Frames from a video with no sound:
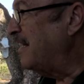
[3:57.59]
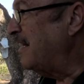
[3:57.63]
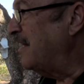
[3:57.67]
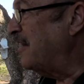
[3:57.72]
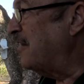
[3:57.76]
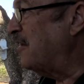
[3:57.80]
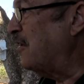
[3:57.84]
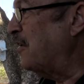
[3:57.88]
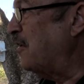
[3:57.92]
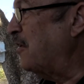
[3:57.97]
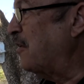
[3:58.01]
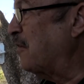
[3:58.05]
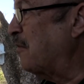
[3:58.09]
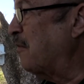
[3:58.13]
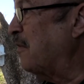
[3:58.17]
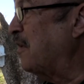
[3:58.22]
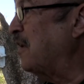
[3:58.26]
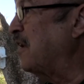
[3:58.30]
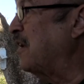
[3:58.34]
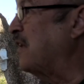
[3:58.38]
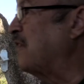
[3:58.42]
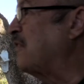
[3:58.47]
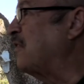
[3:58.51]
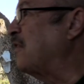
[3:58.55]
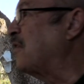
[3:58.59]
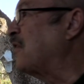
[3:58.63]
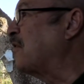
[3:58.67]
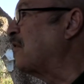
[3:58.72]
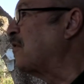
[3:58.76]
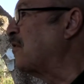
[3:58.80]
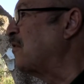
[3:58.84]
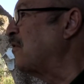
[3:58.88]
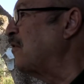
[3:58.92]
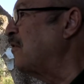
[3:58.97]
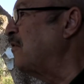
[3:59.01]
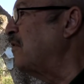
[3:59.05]
in the long run, I think
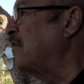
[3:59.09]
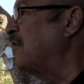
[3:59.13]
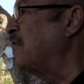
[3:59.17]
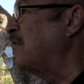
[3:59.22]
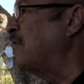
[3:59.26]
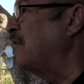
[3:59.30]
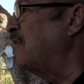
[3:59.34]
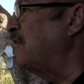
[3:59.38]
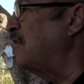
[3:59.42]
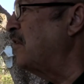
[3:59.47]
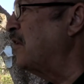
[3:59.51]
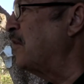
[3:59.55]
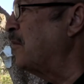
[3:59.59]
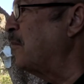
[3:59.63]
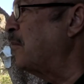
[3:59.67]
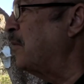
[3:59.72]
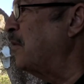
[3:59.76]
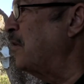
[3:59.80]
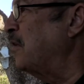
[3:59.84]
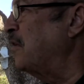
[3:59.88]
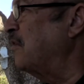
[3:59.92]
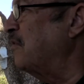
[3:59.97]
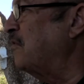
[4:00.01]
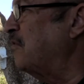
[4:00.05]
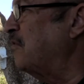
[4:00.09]
we've done a pretty good